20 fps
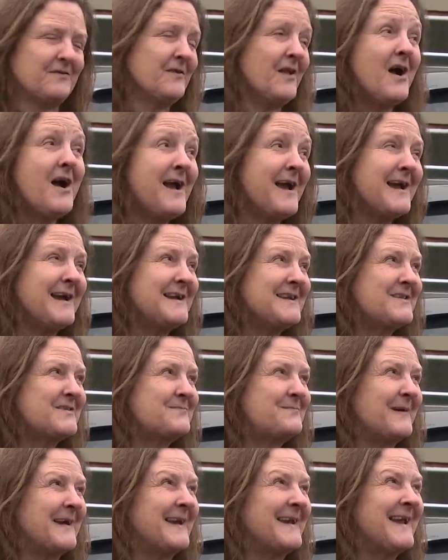
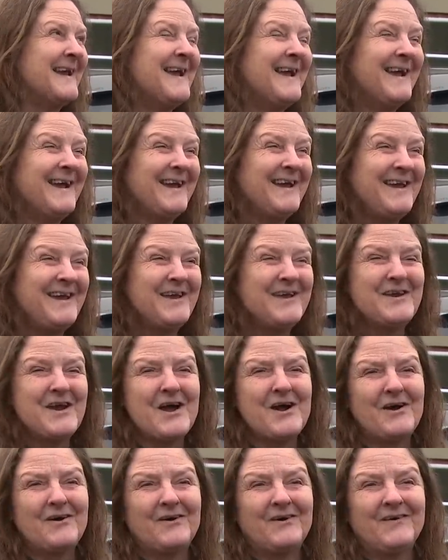lights, but, you
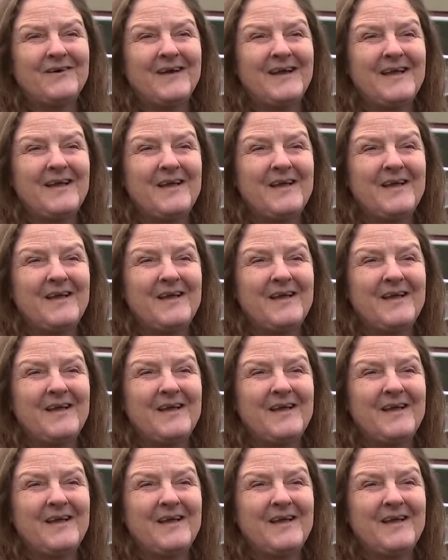know,